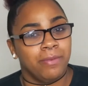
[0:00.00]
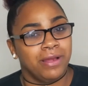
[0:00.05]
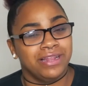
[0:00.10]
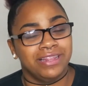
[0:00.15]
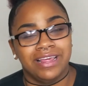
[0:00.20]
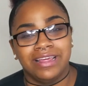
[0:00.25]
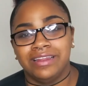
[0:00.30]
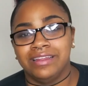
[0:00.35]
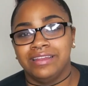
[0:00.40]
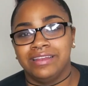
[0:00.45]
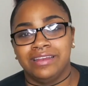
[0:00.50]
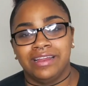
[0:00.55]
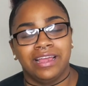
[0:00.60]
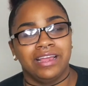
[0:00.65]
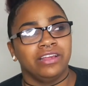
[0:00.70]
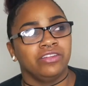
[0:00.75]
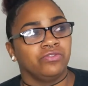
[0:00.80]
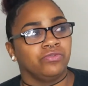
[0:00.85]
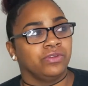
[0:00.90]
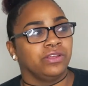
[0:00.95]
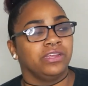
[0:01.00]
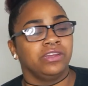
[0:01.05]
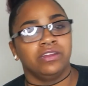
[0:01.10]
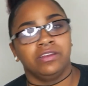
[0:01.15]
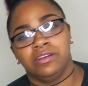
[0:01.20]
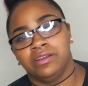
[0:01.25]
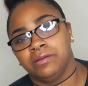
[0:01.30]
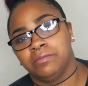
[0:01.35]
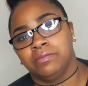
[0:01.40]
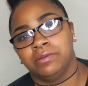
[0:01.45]
But at the end of the day, it's really
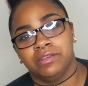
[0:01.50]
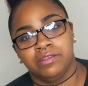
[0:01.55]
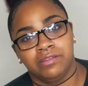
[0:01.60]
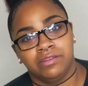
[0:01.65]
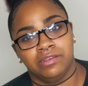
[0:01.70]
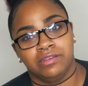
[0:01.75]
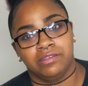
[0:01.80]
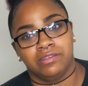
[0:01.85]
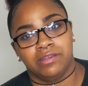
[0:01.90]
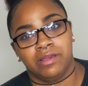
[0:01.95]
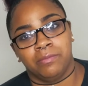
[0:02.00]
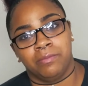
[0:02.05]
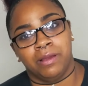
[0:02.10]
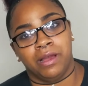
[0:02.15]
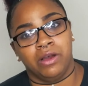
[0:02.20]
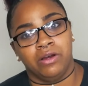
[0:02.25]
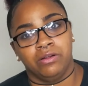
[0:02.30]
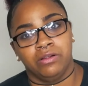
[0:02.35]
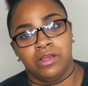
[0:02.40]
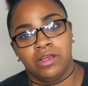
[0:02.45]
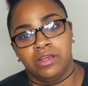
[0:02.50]
none of your business about